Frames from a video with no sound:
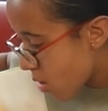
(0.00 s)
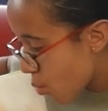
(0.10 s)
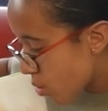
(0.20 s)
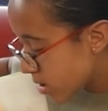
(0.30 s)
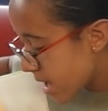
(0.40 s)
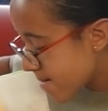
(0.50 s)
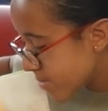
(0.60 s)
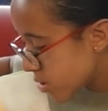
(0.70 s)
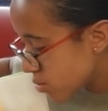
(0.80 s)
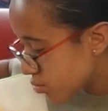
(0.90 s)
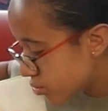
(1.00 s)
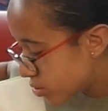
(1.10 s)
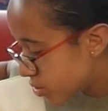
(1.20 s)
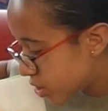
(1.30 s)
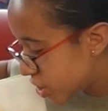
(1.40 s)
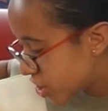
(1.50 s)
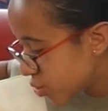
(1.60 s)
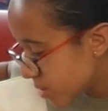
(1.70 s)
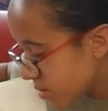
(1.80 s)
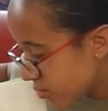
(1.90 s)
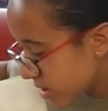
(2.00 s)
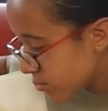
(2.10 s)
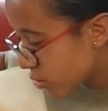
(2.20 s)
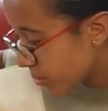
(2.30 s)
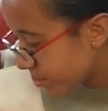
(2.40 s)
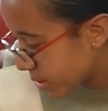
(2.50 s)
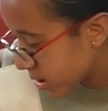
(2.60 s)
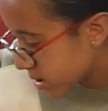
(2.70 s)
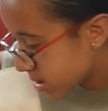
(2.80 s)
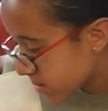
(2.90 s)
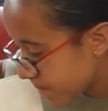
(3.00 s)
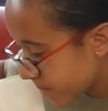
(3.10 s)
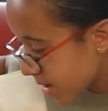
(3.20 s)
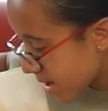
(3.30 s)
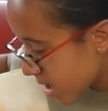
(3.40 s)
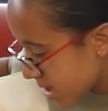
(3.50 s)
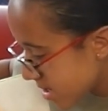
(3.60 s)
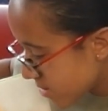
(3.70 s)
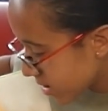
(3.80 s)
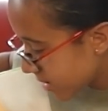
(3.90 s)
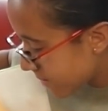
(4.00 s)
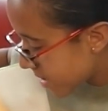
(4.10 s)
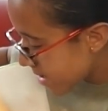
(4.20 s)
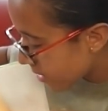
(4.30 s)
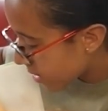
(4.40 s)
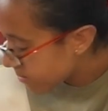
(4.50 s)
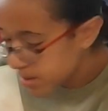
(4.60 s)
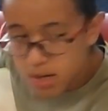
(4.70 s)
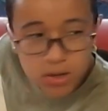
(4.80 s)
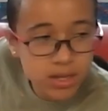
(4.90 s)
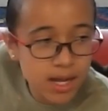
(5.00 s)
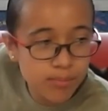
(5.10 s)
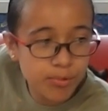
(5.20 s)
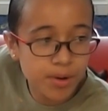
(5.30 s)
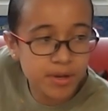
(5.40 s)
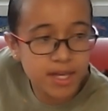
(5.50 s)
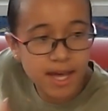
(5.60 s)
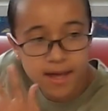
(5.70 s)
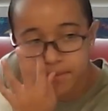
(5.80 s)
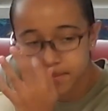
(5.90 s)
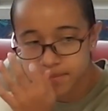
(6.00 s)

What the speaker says: We'll name you Dewey Readmore Books. You can live here and be our library cat.